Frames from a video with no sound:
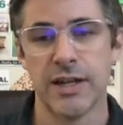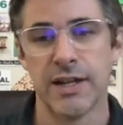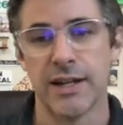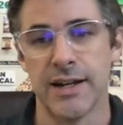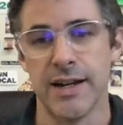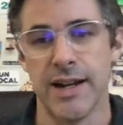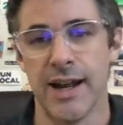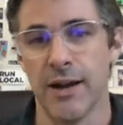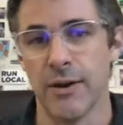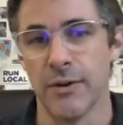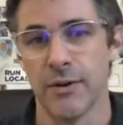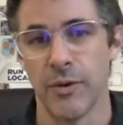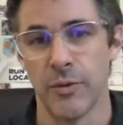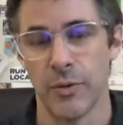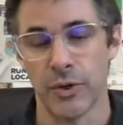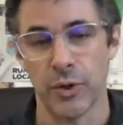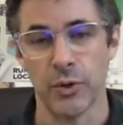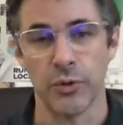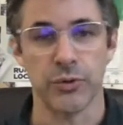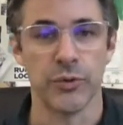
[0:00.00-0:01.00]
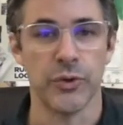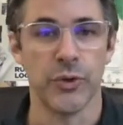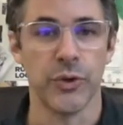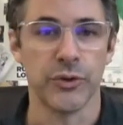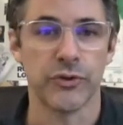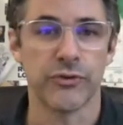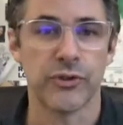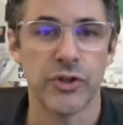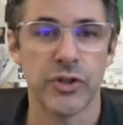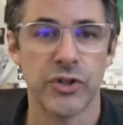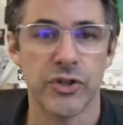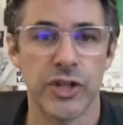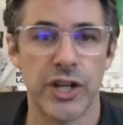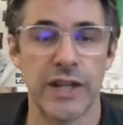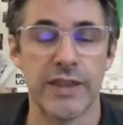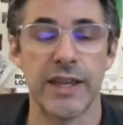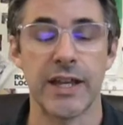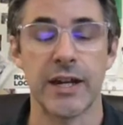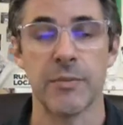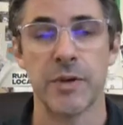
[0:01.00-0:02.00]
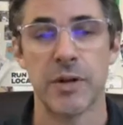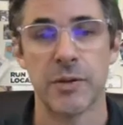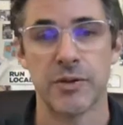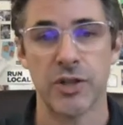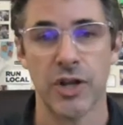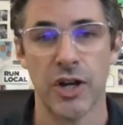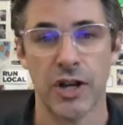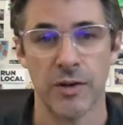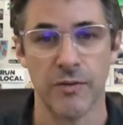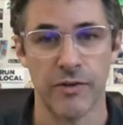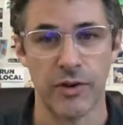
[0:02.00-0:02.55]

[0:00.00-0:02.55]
Now, I want to go through those first, and then I'm going to talk